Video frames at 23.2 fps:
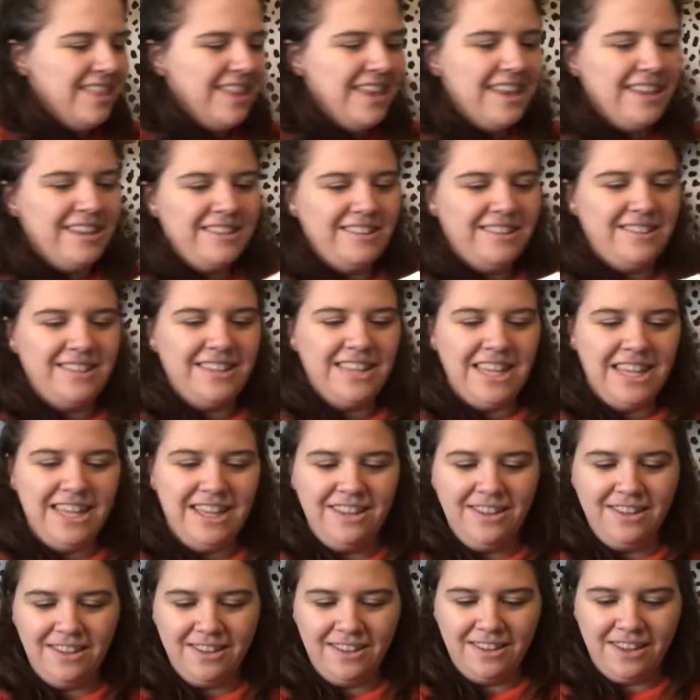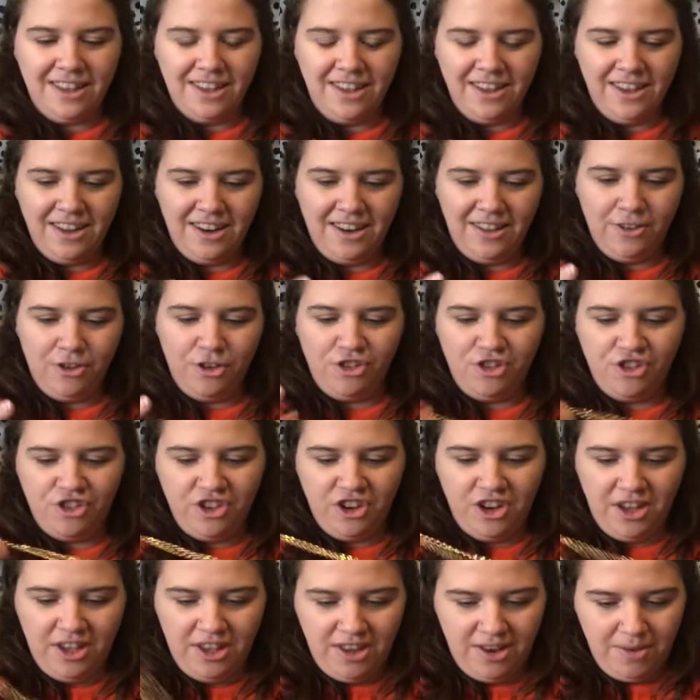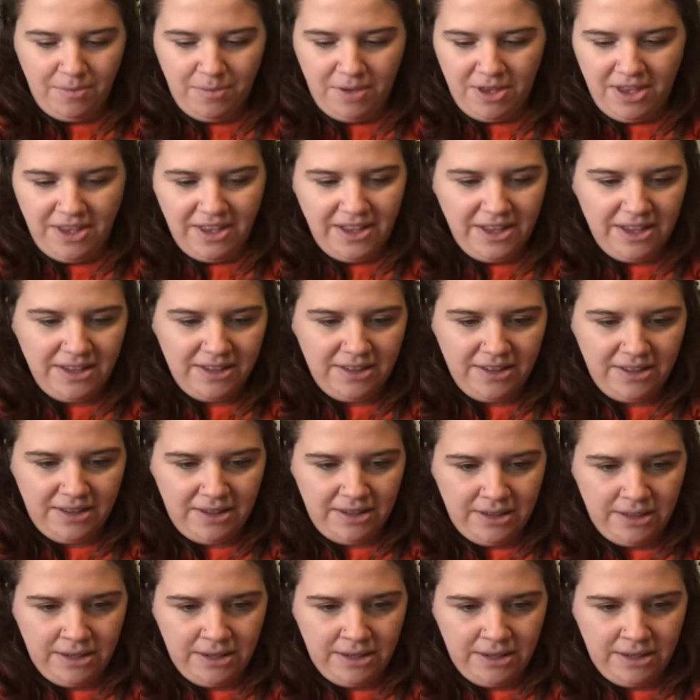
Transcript: This is, I think, another Shein piece.